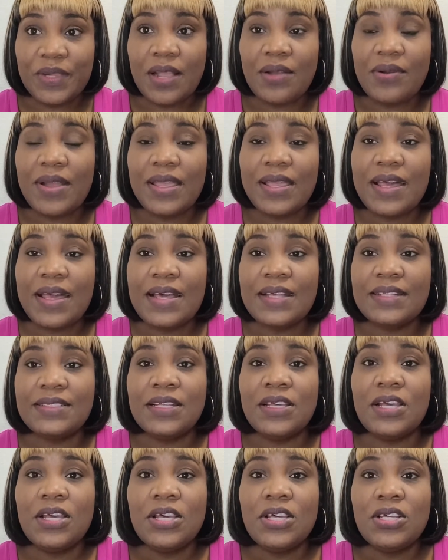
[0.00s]
All right,
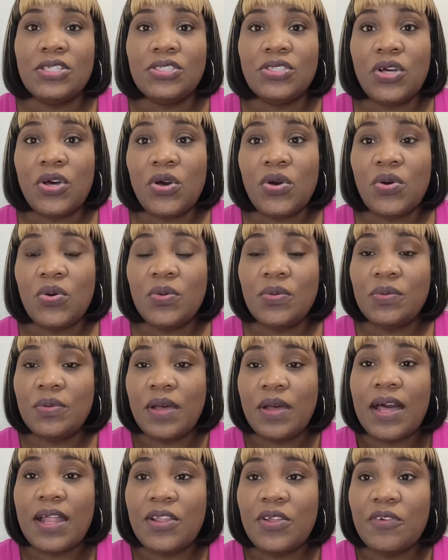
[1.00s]
guys. So
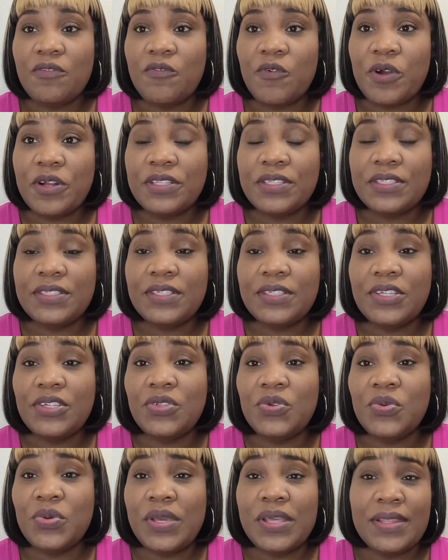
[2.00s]
I look forward to
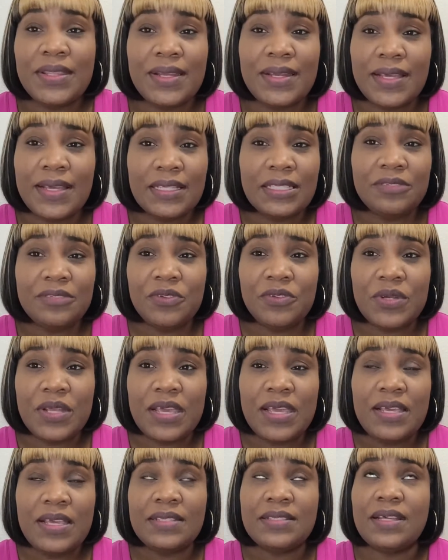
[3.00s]
seeing you in the next few
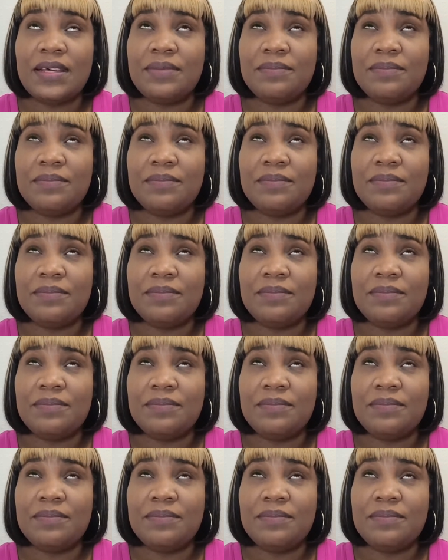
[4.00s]
days.